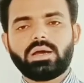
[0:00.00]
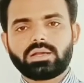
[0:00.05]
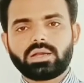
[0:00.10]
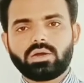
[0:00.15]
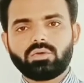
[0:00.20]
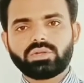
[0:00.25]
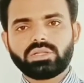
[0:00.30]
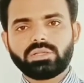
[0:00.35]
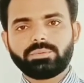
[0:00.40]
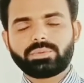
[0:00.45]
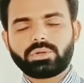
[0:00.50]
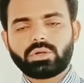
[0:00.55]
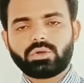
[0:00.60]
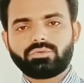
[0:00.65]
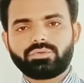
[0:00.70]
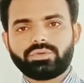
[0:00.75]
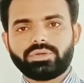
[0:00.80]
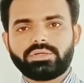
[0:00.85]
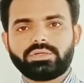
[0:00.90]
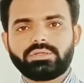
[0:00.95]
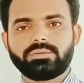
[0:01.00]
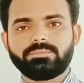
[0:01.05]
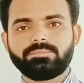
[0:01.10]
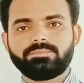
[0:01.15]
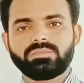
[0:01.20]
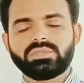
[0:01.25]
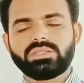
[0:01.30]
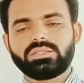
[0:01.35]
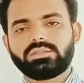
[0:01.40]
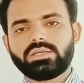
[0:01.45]
accounting profit.
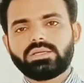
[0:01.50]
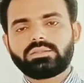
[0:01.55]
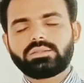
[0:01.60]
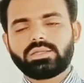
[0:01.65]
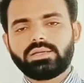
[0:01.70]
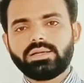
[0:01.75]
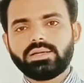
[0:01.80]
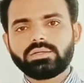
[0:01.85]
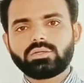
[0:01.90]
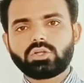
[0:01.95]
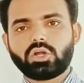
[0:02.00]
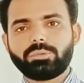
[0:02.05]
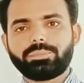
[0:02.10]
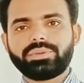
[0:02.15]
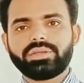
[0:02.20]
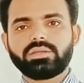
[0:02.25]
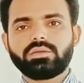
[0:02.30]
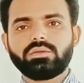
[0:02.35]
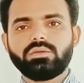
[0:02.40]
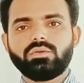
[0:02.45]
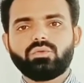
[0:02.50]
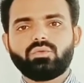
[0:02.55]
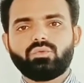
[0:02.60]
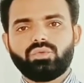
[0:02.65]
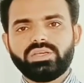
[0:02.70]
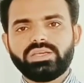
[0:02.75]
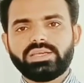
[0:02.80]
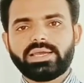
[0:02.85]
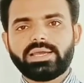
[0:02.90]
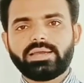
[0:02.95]
The third topic
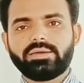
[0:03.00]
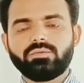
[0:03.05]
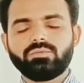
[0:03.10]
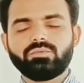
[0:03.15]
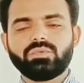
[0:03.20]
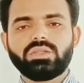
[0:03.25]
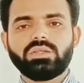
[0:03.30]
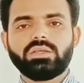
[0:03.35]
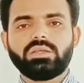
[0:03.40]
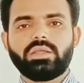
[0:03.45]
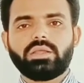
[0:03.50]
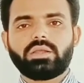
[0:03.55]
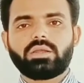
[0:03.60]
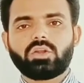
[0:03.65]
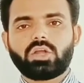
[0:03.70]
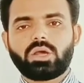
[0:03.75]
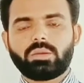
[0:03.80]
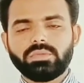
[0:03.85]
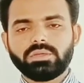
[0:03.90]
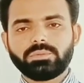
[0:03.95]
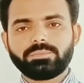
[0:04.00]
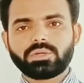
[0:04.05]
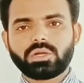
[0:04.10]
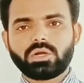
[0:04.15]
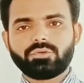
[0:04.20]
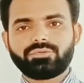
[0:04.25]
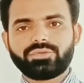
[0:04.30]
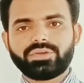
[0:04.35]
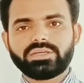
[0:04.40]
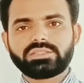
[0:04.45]
we have economic
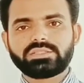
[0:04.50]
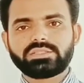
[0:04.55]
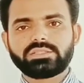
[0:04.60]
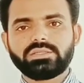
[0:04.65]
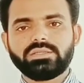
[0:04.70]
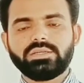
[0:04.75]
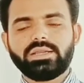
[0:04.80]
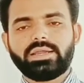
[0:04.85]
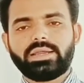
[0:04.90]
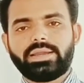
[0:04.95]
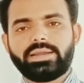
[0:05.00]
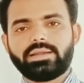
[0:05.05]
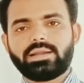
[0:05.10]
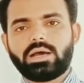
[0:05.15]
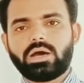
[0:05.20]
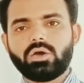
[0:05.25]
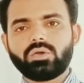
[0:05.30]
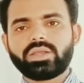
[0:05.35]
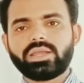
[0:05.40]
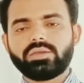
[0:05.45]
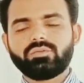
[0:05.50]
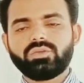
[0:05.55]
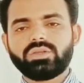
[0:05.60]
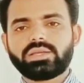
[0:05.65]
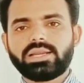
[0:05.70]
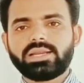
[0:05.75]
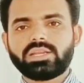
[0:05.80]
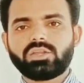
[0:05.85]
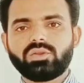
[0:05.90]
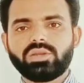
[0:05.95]
profit and how can we
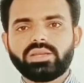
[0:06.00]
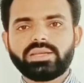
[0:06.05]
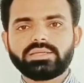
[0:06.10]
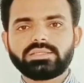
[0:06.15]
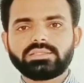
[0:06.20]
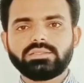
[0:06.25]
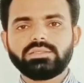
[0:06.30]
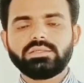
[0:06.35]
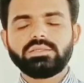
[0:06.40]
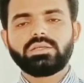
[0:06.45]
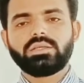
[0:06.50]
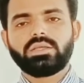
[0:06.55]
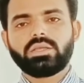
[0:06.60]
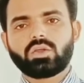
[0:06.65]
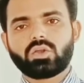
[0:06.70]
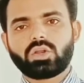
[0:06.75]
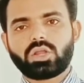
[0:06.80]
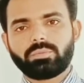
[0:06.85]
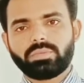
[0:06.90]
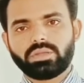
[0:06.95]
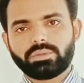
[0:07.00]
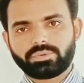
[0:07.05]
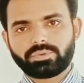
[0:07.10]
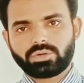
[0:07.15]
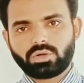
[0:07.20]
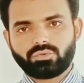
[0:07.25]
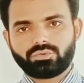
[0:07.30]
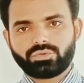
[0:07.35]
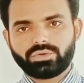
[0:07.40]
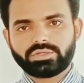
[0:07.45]
calculate economic
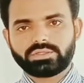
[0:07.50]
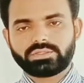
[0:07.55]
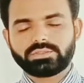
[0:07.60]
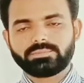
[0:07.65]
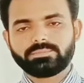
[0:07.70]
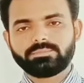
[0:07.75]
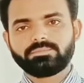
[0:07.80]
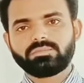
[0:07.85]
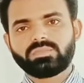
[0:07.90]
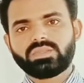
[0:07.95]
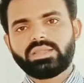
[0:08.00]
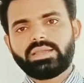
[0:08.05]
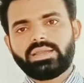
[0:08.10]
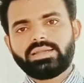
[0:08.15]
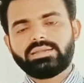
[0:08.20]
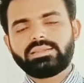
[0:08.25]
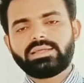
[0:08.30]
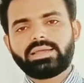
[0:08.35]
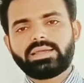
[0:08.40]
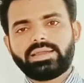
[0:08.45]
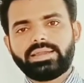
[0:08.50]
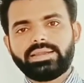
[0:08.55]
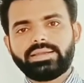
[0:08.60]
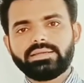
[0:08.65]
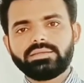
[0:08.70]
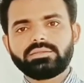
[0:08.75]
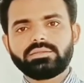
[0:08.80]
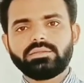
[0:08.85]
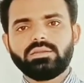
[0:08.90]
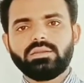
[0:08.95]
profit. And
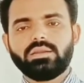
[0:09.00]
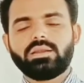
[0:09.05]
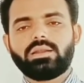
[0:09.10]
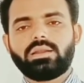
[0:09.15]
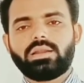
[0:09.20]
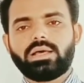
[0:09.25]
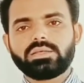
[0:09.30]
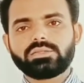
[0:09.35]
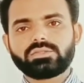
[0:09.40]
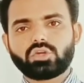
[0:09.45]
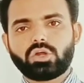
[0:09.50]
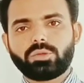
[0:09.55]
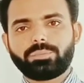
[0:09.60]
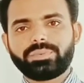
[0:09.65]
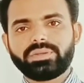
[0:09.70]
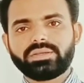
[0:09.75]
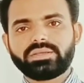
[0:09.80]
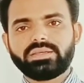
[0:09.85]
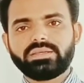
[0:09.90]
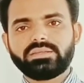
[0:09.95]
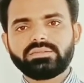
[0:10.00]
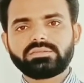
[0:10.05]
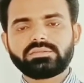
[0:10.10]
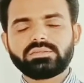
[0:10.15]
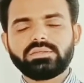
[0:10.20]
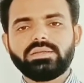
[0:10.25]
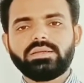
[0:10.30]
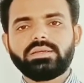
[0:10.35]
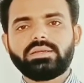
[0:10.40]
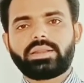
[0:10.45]
the last topic is
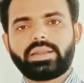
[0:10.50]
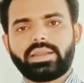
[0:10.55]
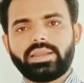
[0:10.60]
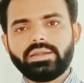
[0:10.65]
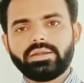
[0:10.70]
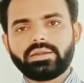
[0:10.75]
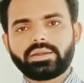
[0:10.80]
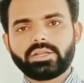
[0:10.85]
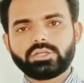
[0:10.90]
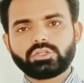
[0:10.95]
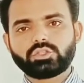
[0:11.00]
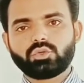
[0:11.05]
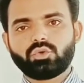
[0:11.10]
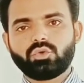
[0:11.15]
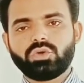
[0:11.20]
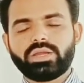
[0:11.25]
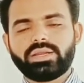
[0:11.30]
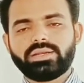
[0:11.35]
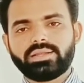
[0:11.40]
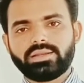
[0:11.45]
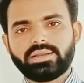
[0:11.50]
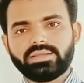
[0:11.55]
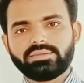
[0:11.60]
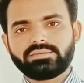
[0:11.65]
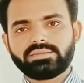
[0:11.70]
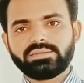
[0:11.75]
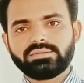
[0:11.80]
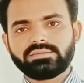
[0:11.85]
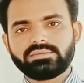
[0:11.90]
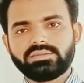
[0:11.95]
trend ratio
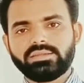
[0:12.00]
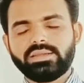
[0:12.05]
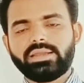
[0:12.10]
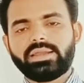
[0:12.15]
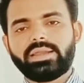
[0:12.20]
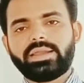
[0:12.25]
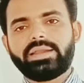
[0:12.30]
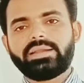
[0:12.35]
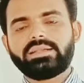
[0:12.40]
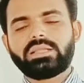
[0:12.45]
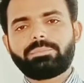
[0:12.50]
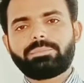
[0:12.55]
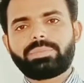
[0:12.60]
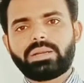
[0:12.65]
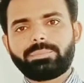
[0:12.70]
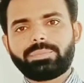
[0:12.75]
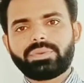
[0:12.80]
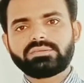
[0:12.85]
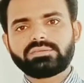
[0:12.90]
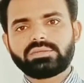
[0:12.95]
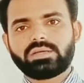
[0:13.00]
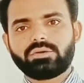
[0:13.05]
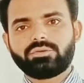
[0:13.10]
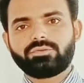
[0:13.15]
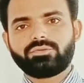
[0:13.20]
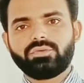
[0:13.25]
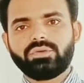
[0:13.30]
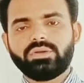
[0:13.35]
analysis and the purpose of